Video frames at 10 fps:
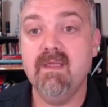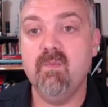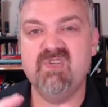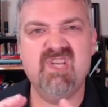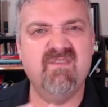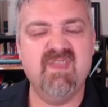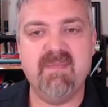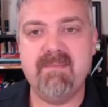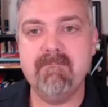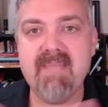which give
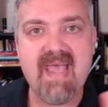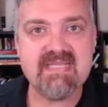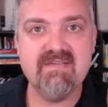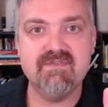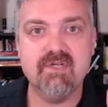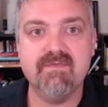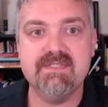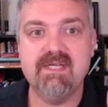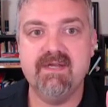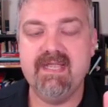them a massive
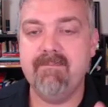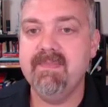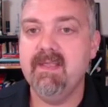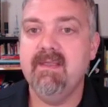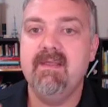surface area